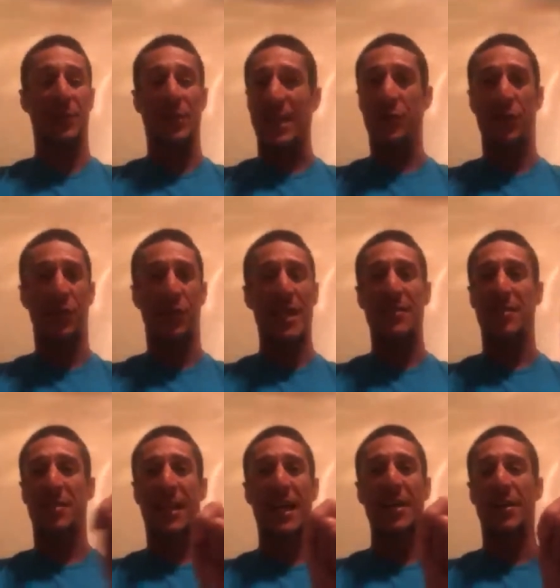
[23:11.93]
I just tie the
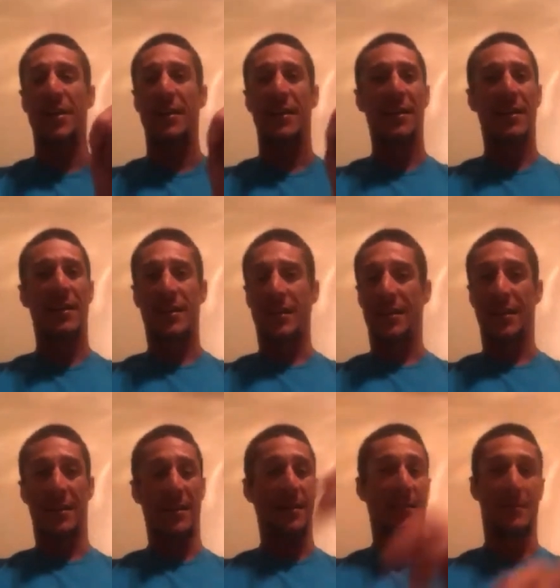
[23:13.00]
tire,
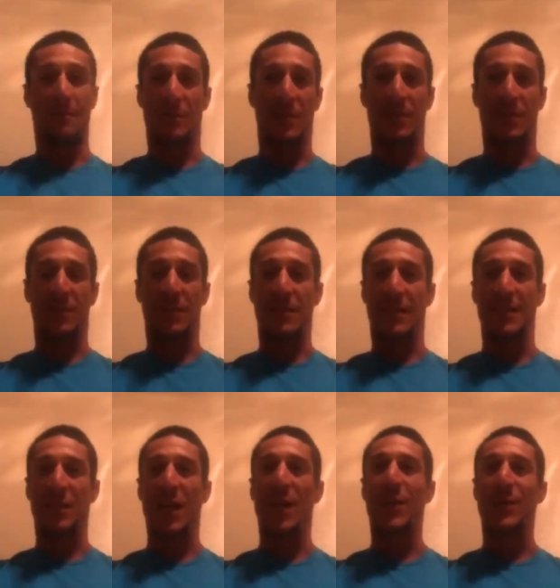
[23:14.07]
and let's
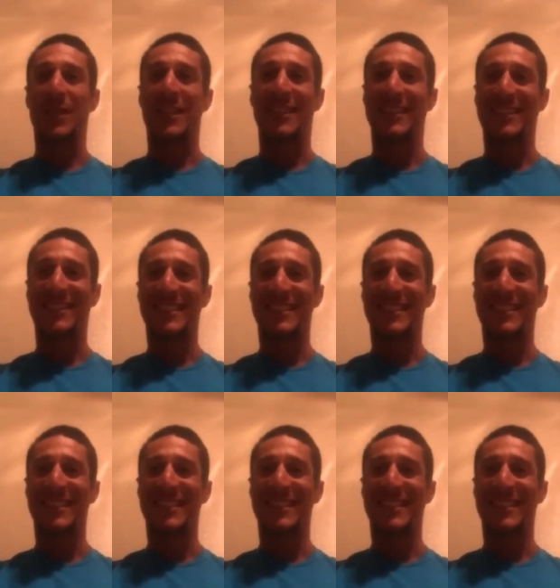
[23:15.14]
go. You know,